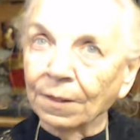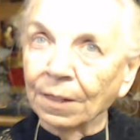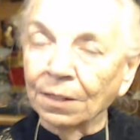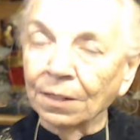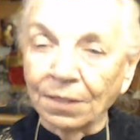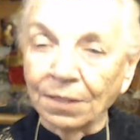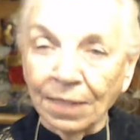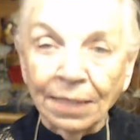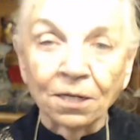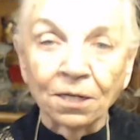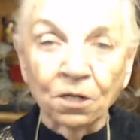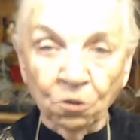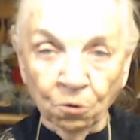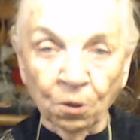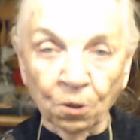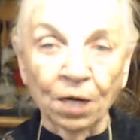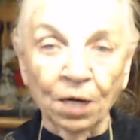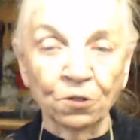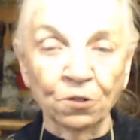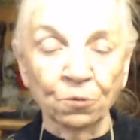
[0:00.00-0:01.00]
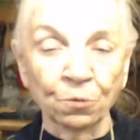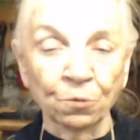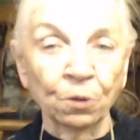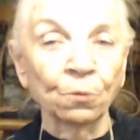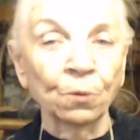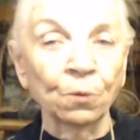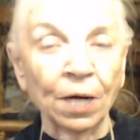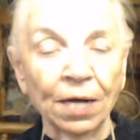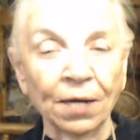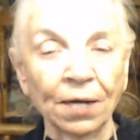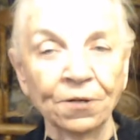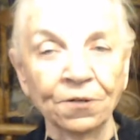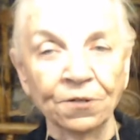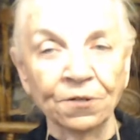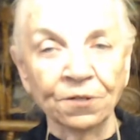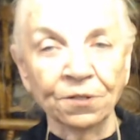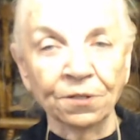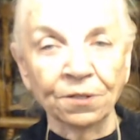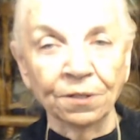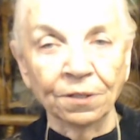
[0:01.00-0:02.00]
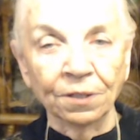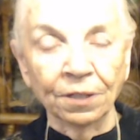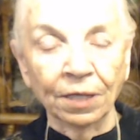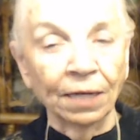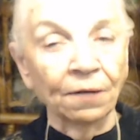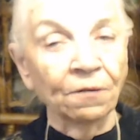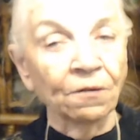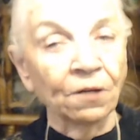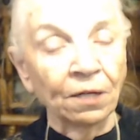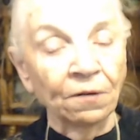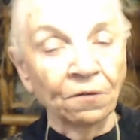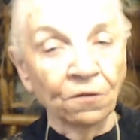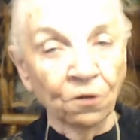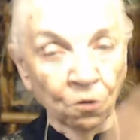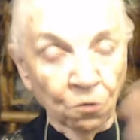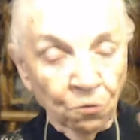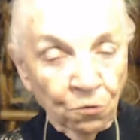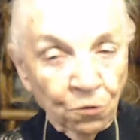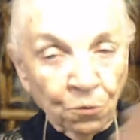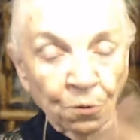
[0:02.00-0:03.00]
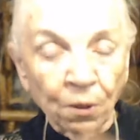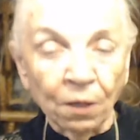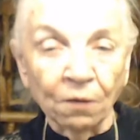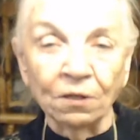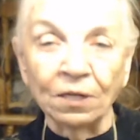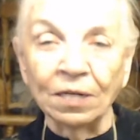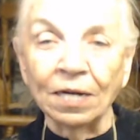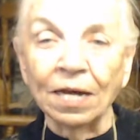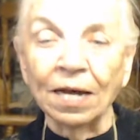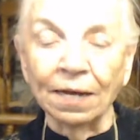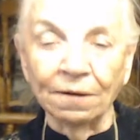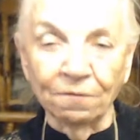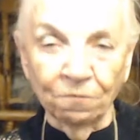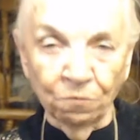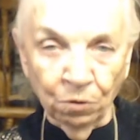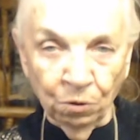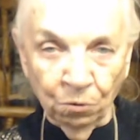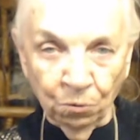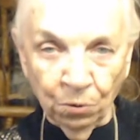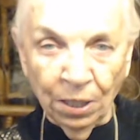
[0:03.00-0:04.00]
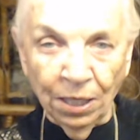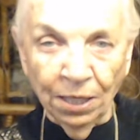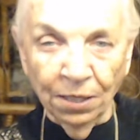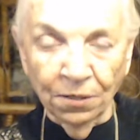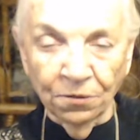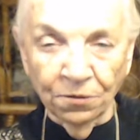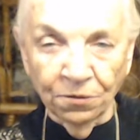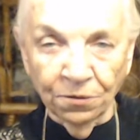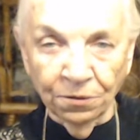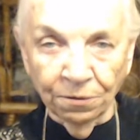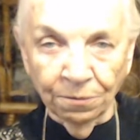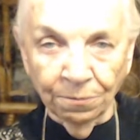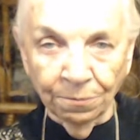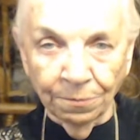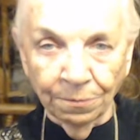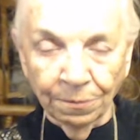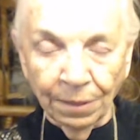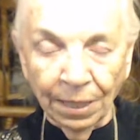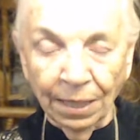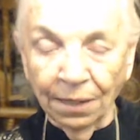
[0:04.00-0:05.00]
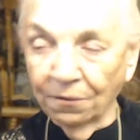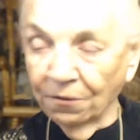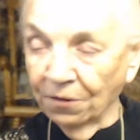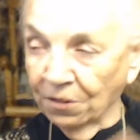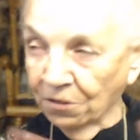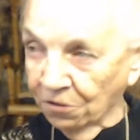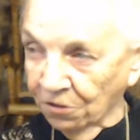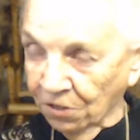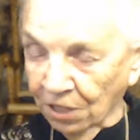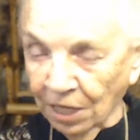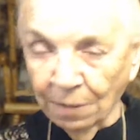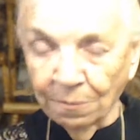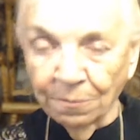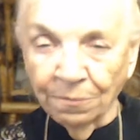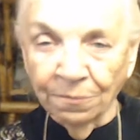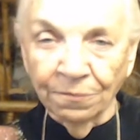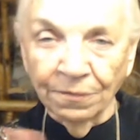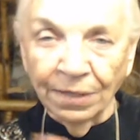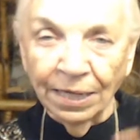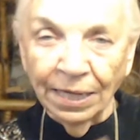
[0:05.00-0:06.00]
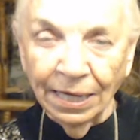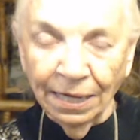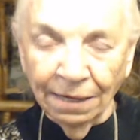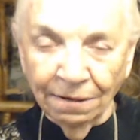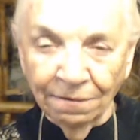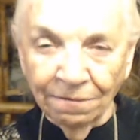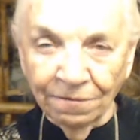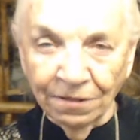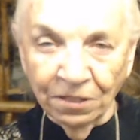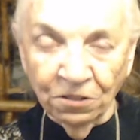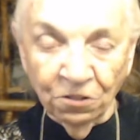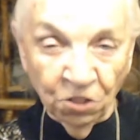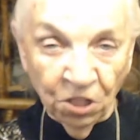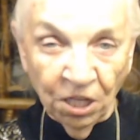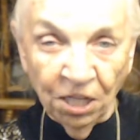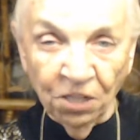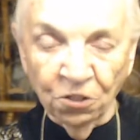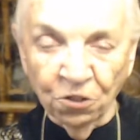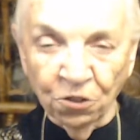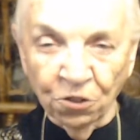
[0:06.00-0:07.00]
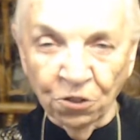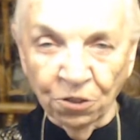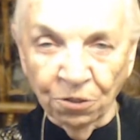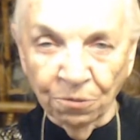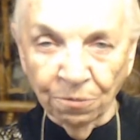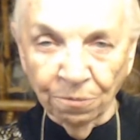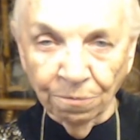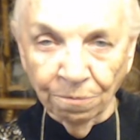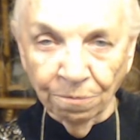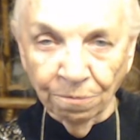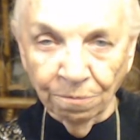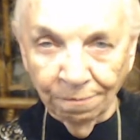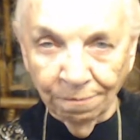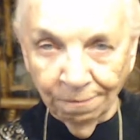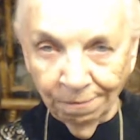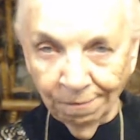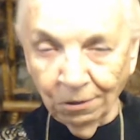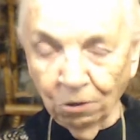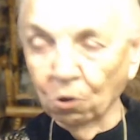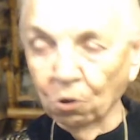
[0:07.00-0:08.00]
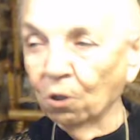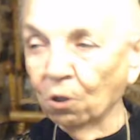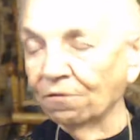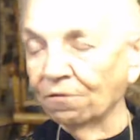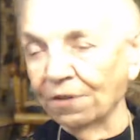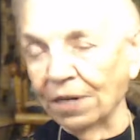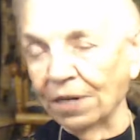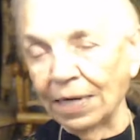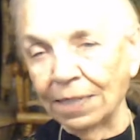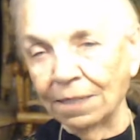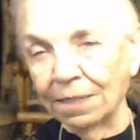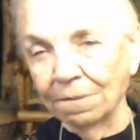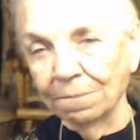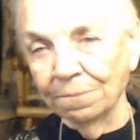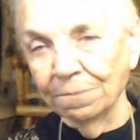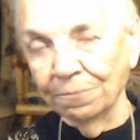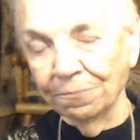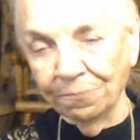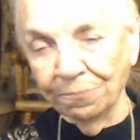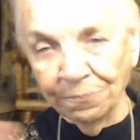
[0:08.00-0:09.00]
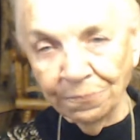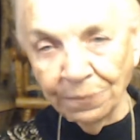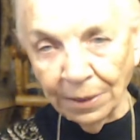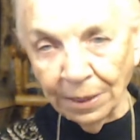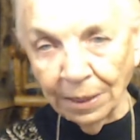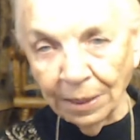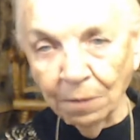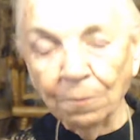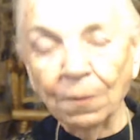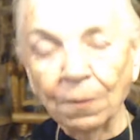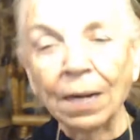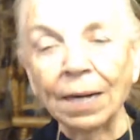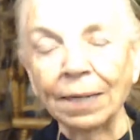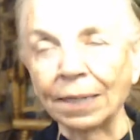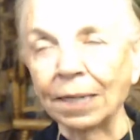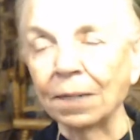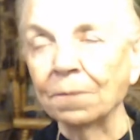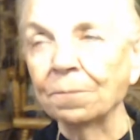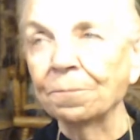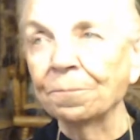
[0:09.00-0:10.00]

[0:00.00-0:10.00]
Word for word: dead in Christ will rise, and then those who are alive will rise. At this time, they have a changed, glorified body.